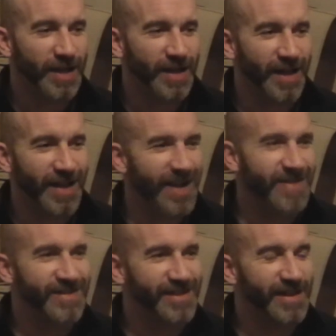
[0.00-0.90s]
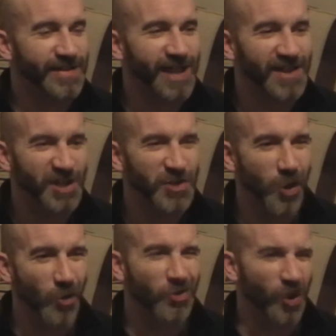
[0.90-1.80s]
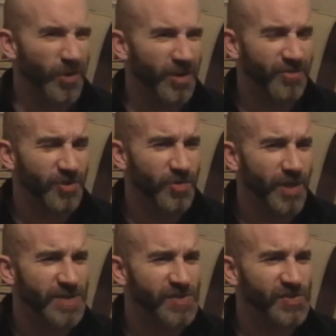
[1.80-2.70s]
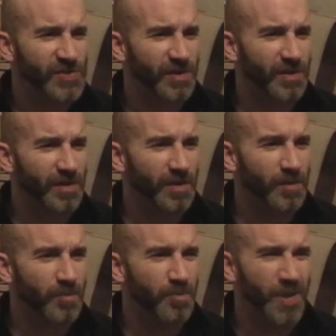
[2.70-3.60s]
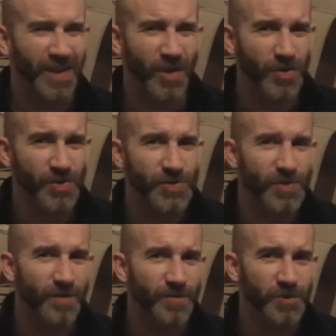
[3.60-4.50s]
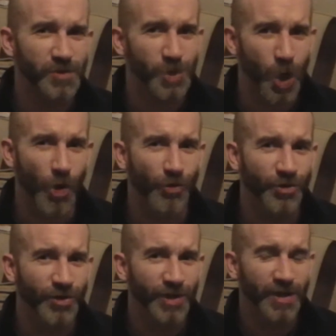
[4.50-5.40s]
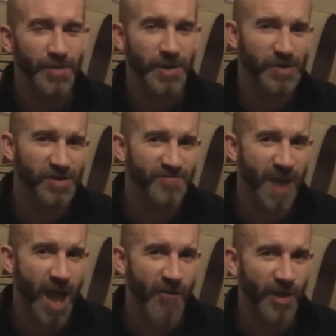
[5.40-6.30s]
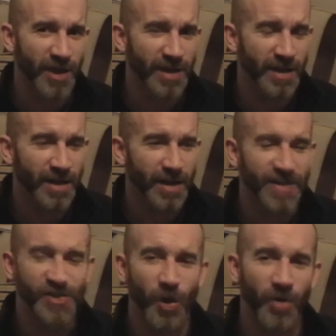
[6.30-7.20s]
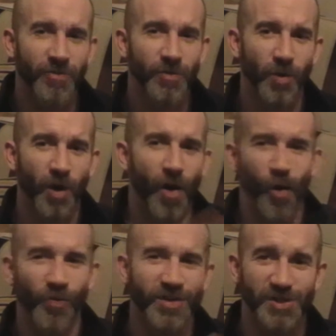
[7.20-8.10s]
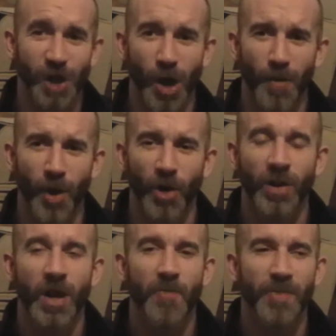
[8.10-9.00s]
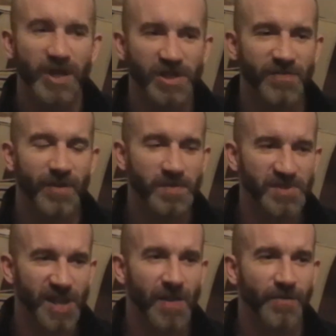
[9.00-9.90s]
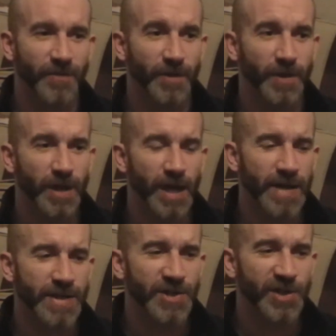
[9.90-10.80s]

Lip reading: He's actually not going through this because of John, because of Mary. He's going through all this turmoil because of himself. And